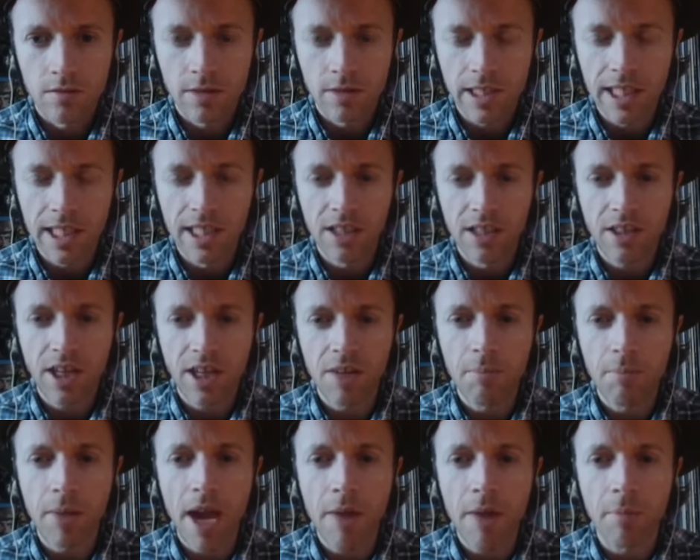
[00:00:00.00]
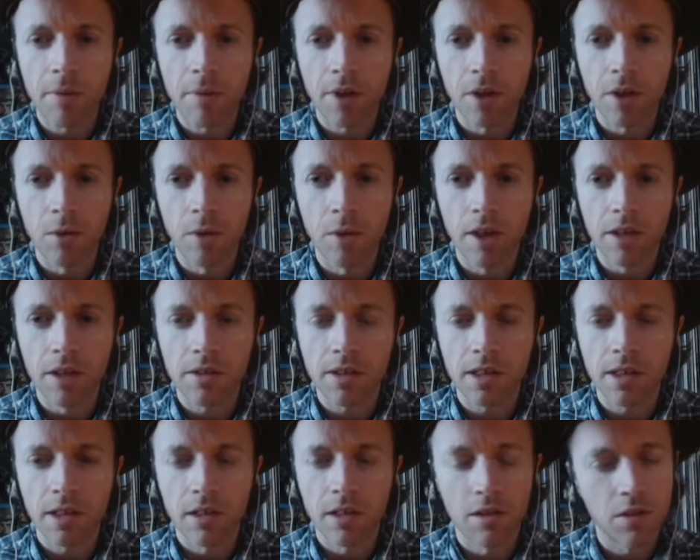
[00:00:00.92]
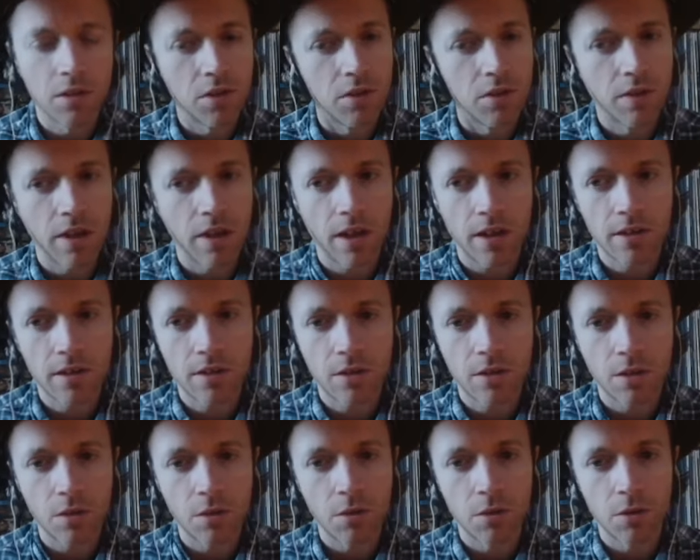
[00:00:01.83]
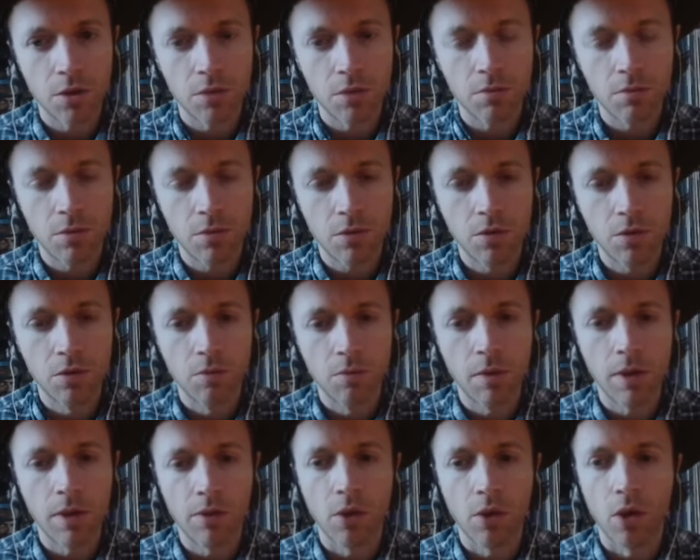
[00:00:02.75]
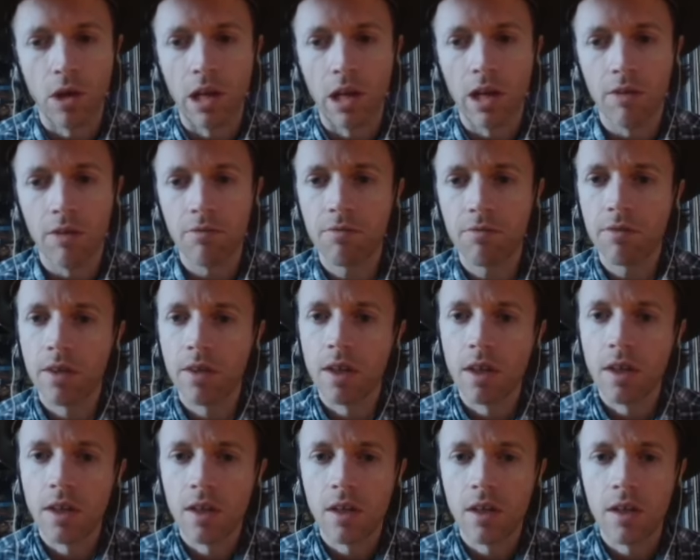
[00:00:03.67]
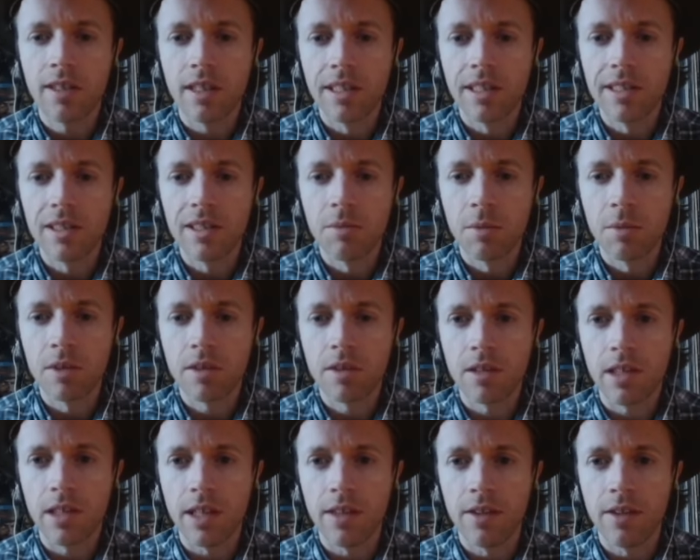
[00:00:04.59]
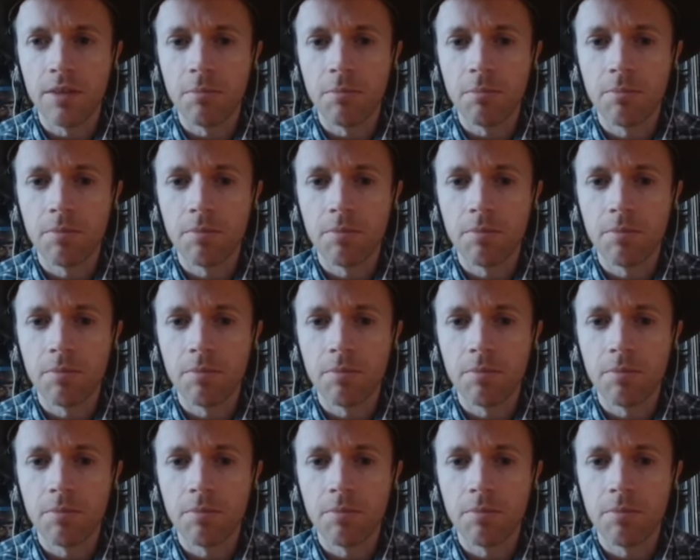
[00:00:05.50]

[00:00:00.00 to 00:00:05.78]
Again, he's kind of peppering away, saying, like, look what you've got. Look what you've made of your life. Guilt him into letting him.